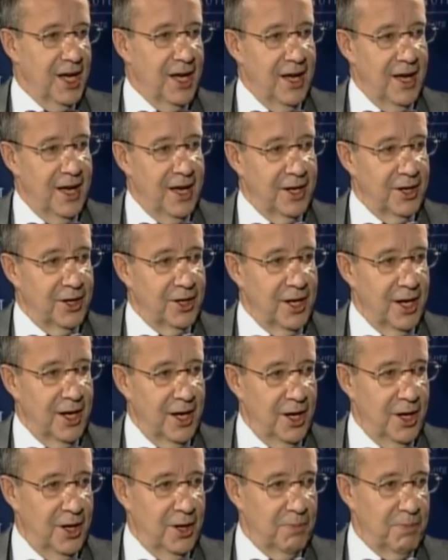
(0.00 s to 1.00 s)
and
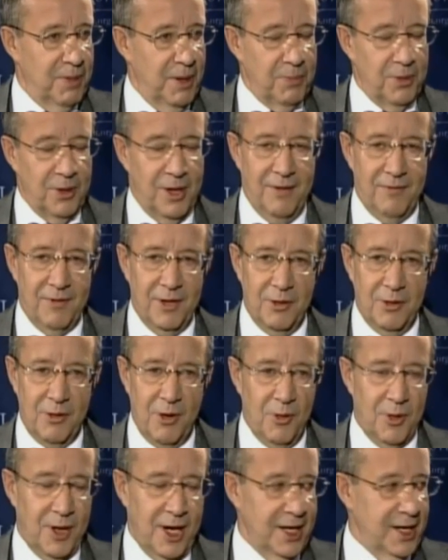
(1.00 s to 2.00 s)
people having their
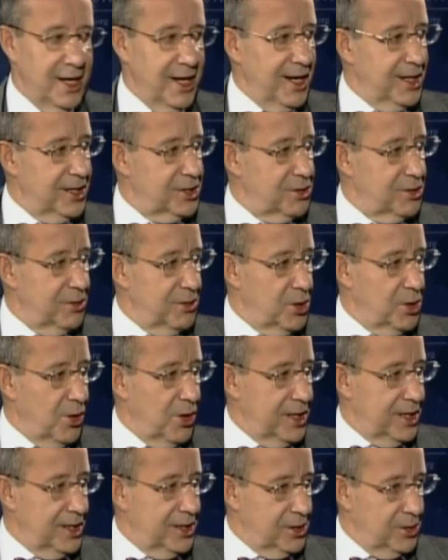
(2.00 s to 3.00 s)
own ideas through
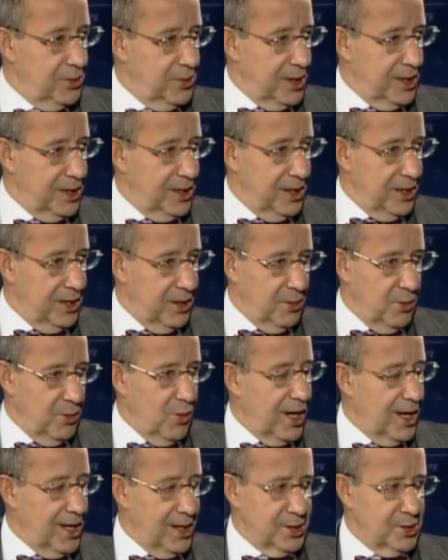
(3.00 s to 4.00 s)
talking to one another.
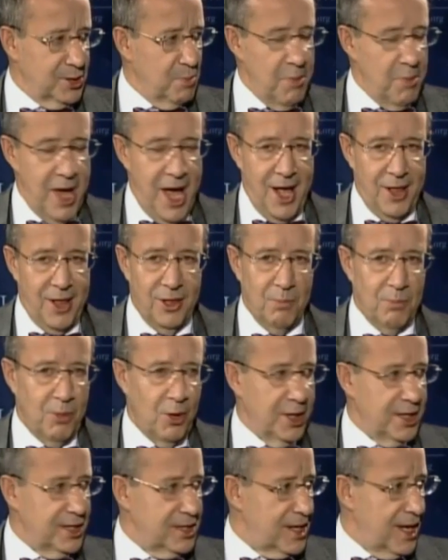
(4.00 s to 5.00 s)
Why else ban the
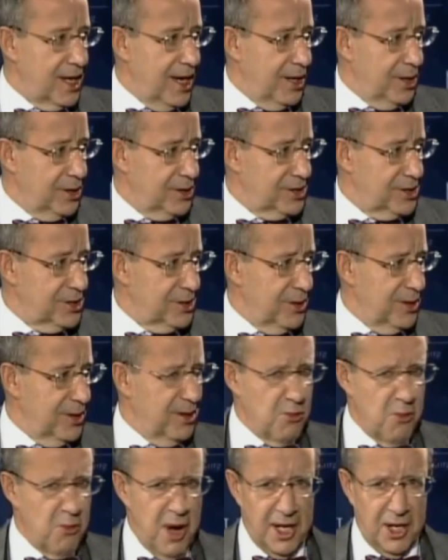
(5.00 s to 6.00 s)
Boy Scouts or
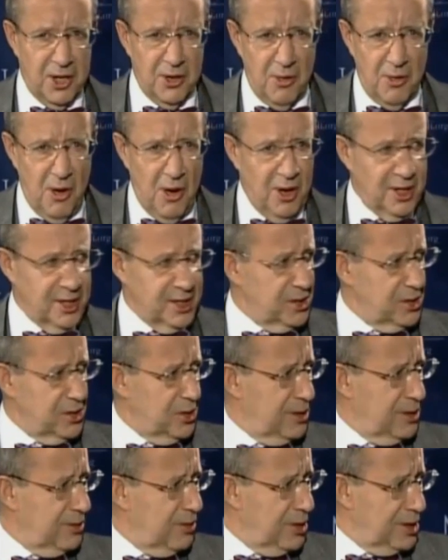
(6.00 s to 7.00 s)
the Red Cross
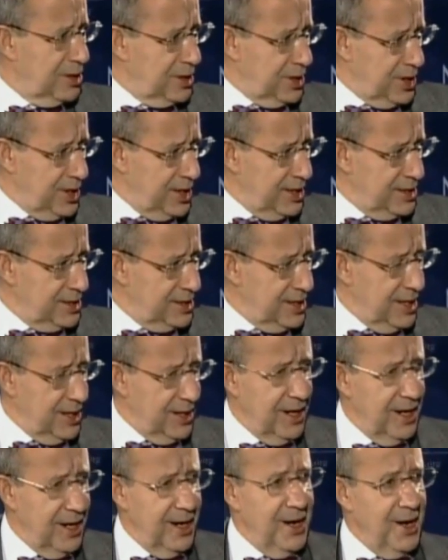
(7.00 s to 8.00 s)
or all the things that
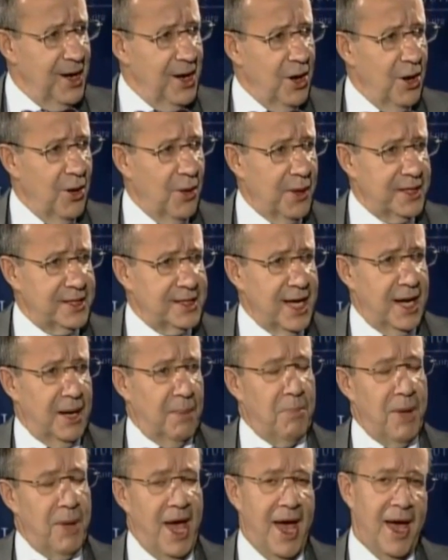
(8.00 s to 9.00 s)
always
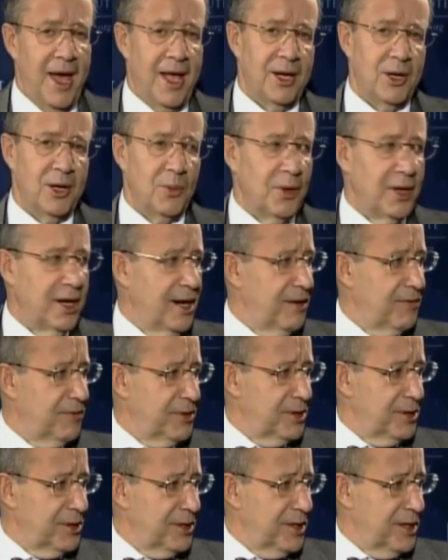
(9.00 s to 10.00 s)
get banned
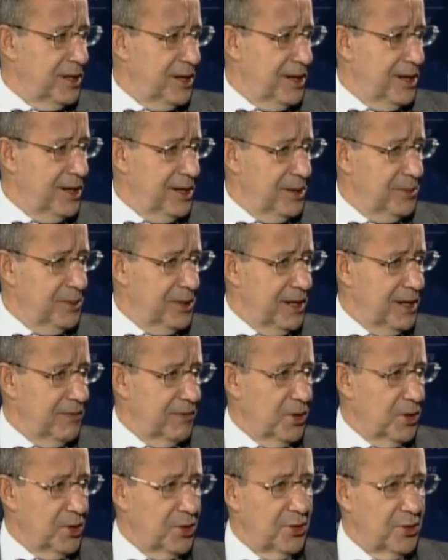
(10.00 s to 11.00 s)
whenever
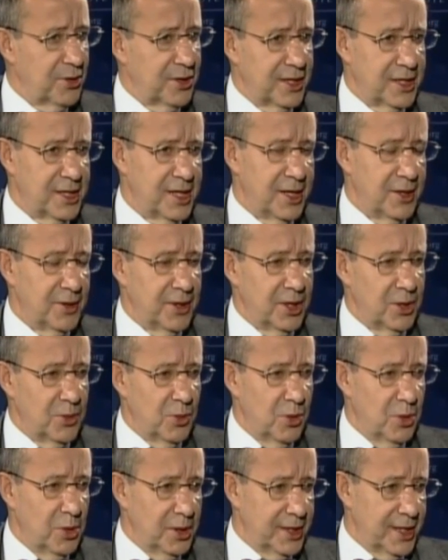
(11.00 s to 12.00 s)
authoritarian
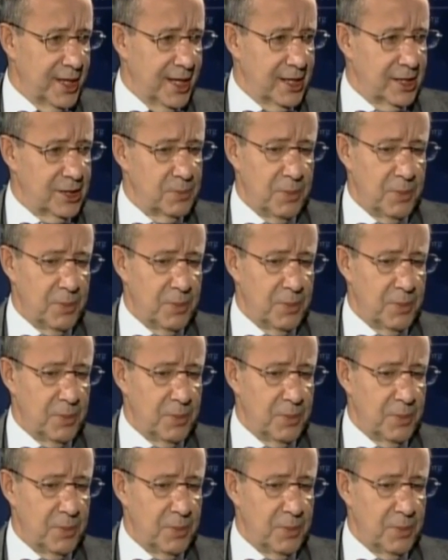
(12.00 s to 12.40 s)
rule takes